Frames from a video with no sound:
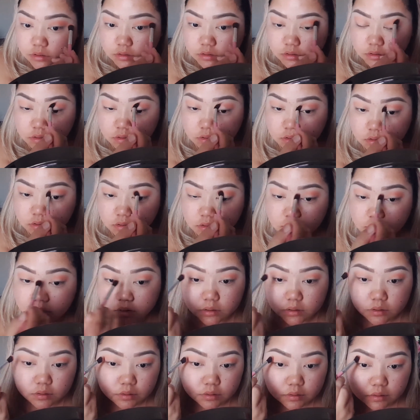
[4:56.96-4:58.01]

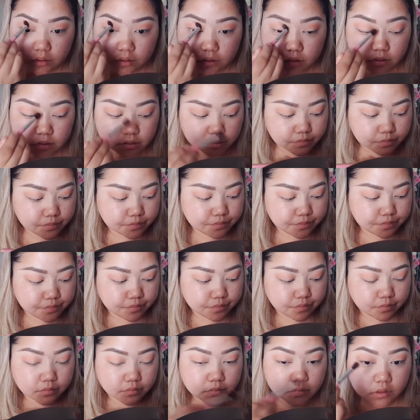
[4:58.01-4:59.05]

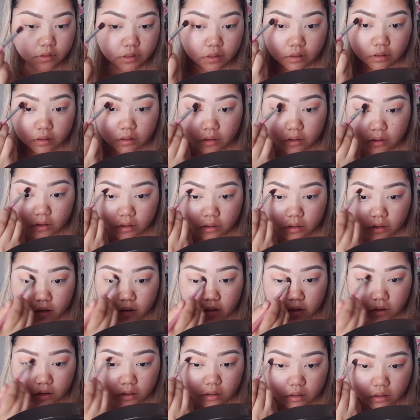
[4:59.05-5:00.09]

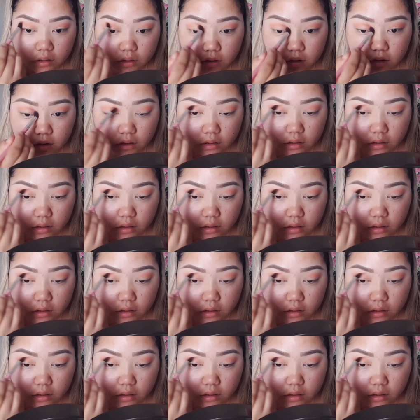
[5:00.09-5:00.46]
Nobody speaks.